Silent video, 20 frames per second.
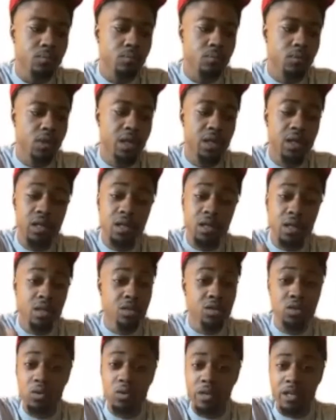And another
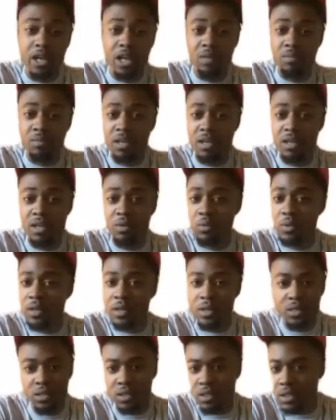dude came in. We
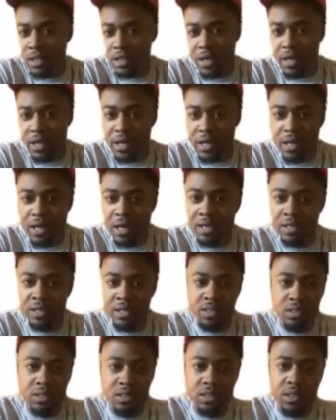didn't see eye to eye
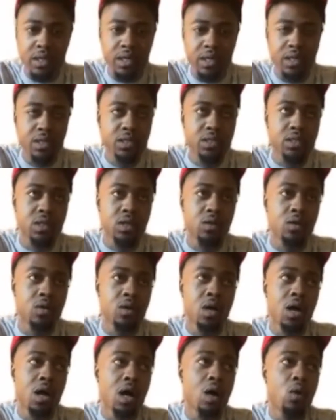necessarily, so
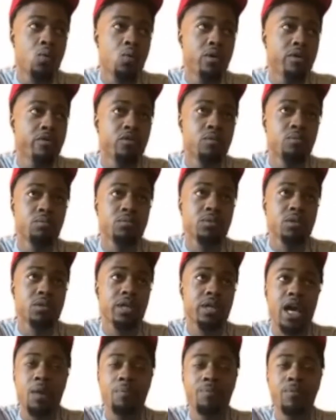I went from
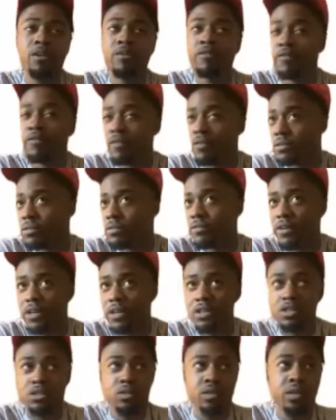captain,
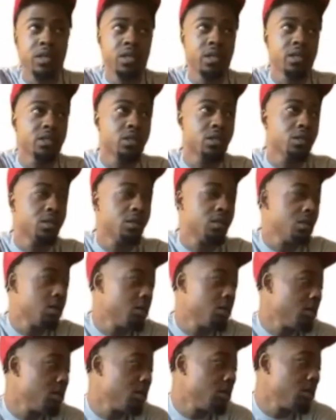first string to
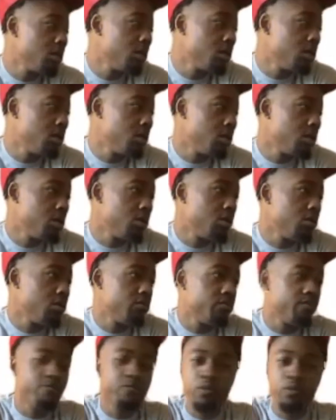
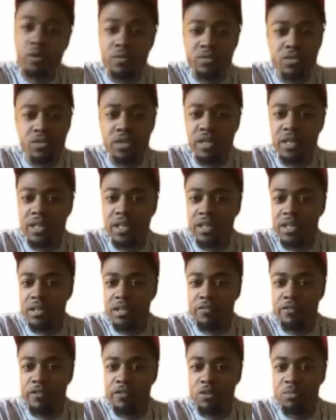fourth string, you
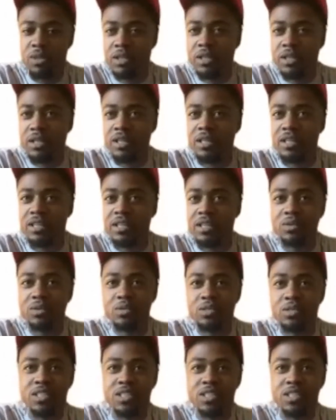feel me? And it was just